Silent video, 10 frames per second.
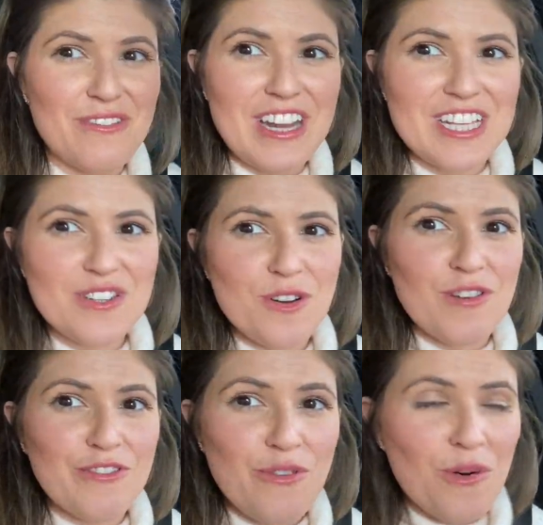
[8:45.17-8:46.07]
raised over
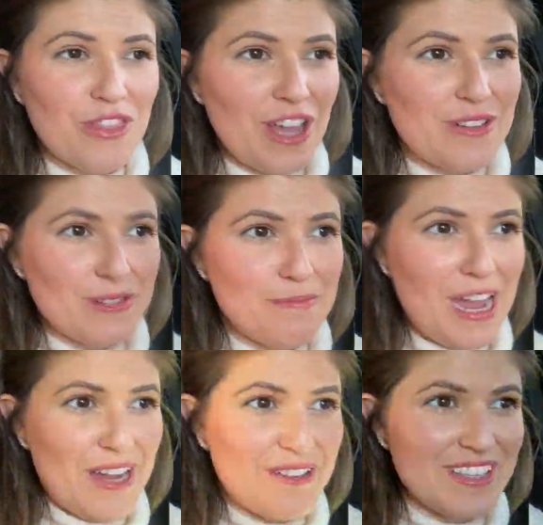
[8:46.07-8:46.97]

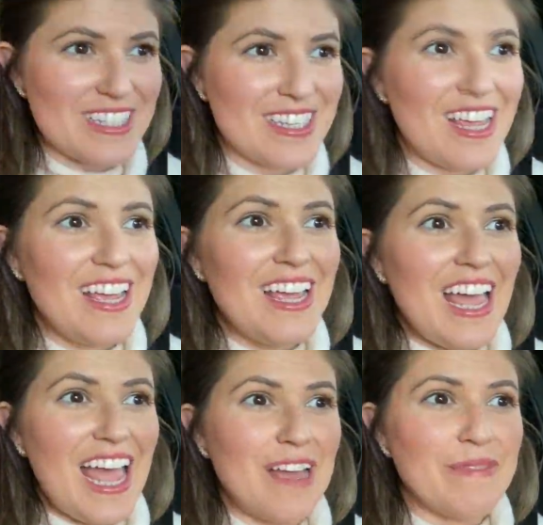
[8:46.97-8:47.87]
£4,000
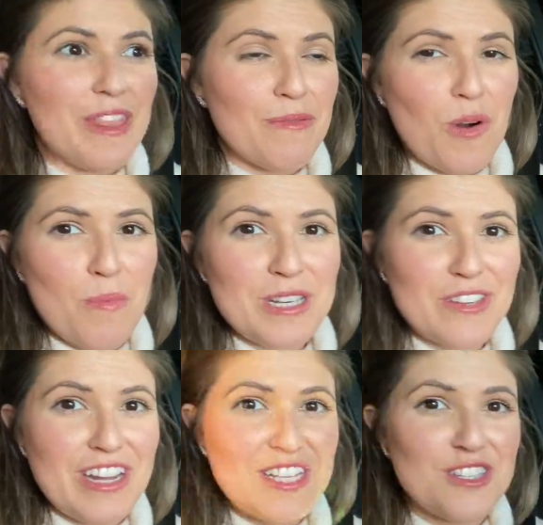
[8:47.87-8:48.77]
and they were hoping to
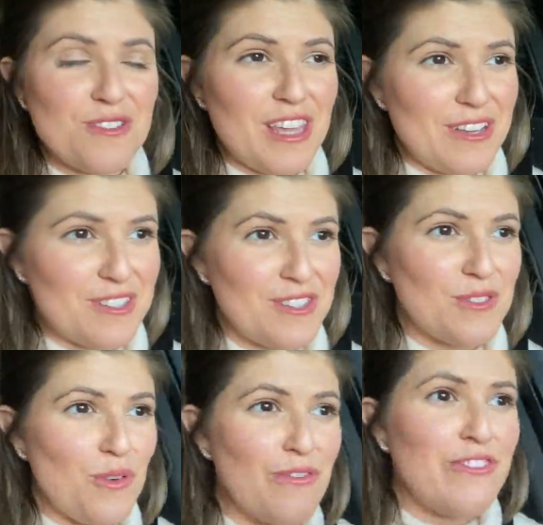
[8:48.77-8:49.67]
raise 2,000.
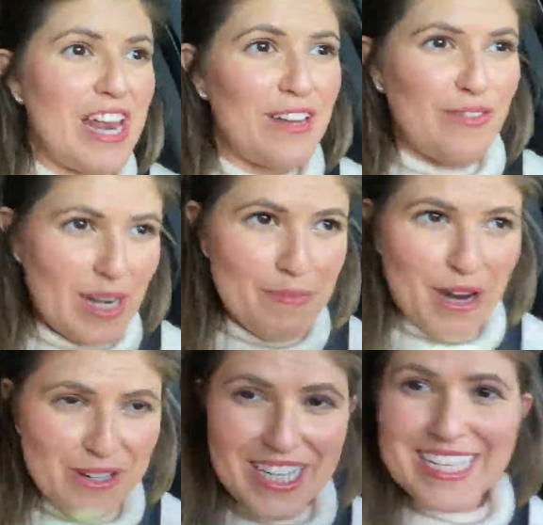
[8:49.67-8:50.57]
So very, very
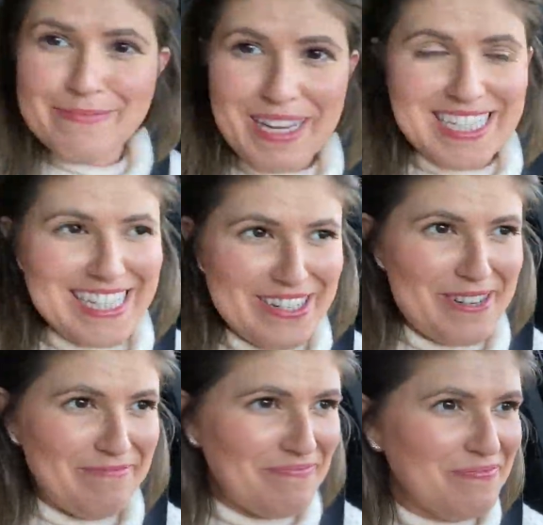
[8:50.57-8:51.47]
proud big sister.
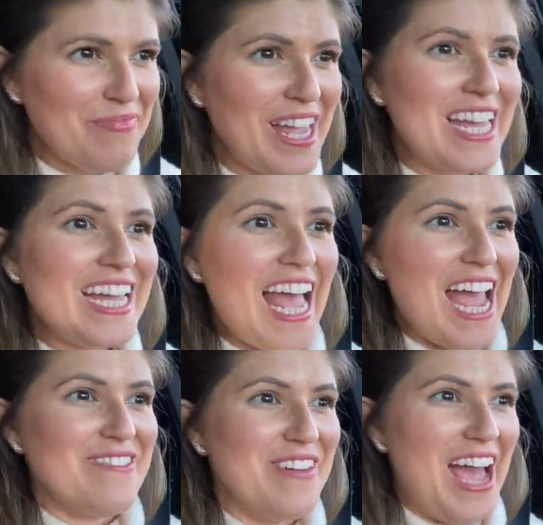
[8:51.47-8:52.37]

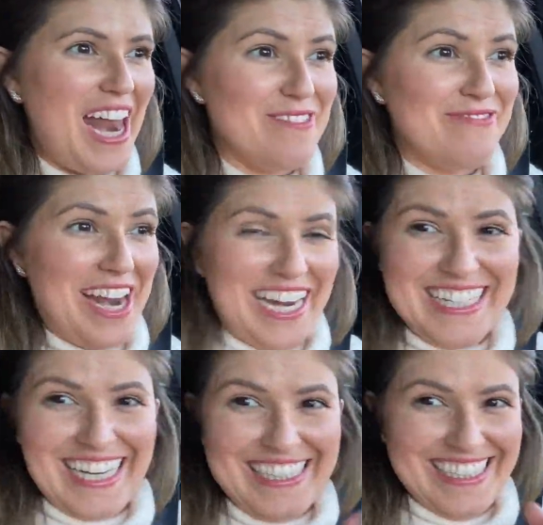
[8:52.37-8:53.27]
And I'm very
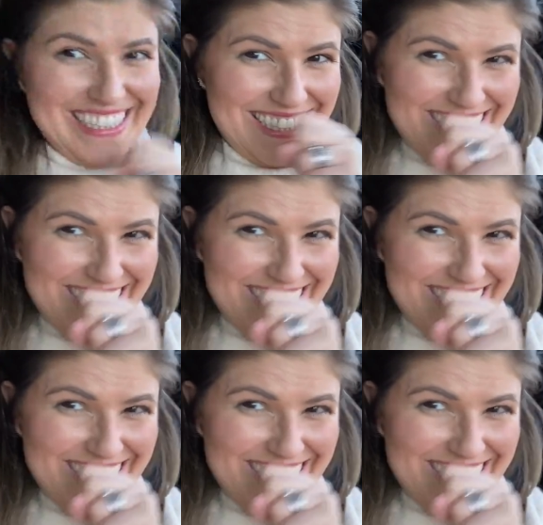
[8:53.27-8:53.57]
excited.